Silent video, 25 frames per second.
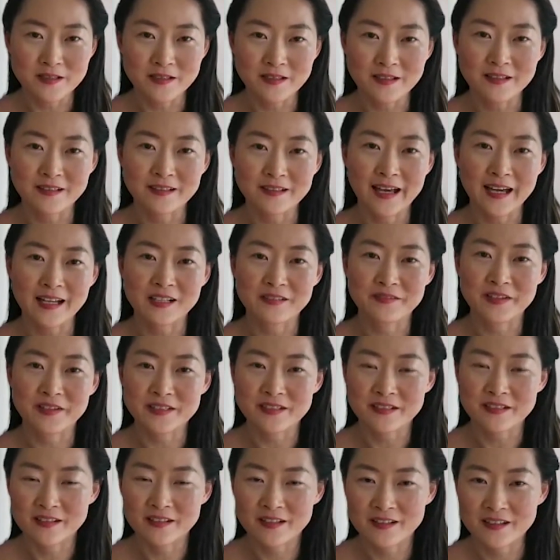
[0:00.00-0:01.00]
in
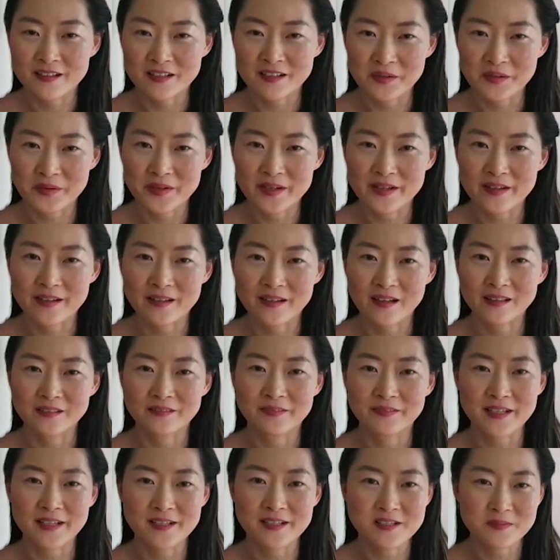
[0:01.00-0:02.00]
elevating their career
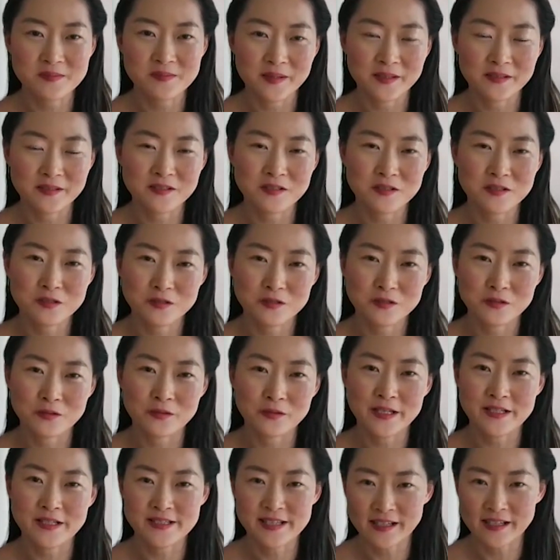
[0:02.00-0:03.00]
advancement to
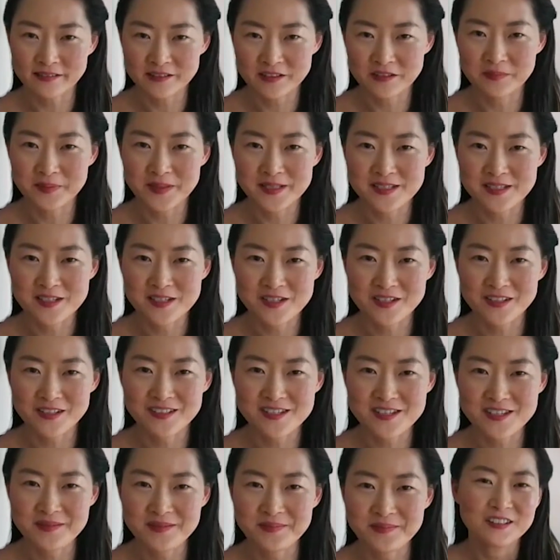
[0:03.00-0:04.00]
executive
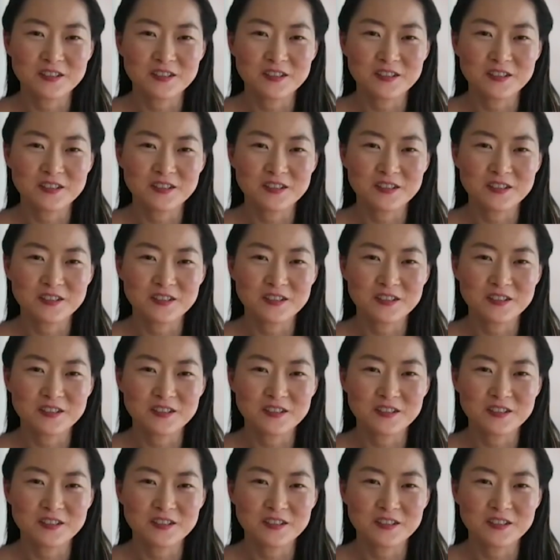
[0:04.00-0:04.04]
positions.